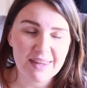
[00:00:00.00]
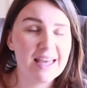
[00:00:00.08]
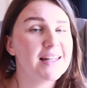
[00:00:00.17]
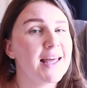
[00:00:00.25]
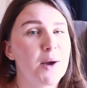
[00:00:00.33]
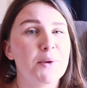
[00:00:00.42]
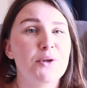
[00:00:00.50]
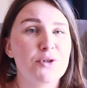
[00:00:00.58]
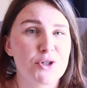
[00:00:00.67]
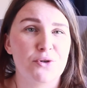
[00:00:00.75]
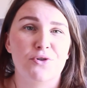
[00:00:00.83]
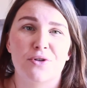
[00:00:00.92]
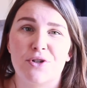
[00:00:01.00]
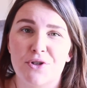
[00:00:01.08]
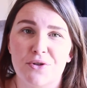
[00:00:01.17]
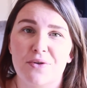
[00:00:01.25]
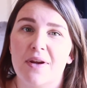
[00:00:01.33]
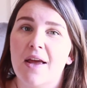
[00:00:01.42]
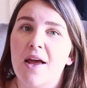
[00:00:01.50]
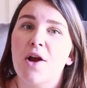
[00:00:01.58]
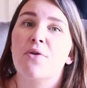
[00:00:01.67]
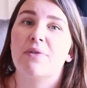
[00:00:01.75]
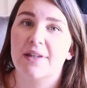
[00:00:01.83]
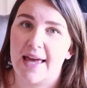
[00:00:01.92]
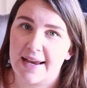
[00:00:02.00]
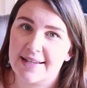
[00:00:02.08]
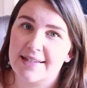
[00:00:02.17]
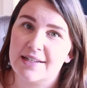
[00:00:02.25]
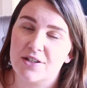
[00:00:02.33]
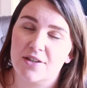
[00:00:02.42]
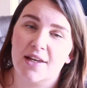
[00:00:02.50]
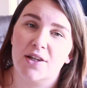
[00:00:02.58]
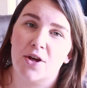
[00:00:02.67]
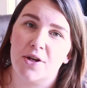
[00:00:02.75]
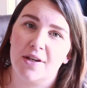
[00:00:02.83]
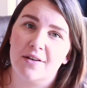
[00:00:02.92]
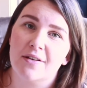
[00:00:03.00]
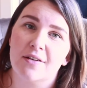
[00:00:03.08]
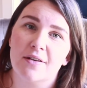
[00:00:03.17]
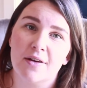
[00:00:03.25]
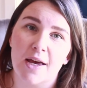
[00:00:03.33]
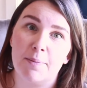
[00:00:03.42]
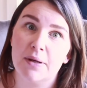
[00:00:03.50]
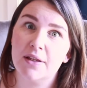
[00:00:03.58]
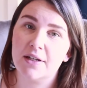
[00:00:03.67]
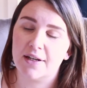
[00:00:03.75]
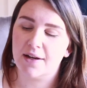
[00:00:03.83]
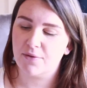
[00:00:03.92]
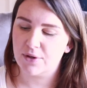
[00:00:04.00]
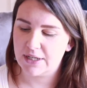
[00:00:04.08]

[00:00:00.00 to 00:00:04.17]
allowing your children to relax into their learning ability and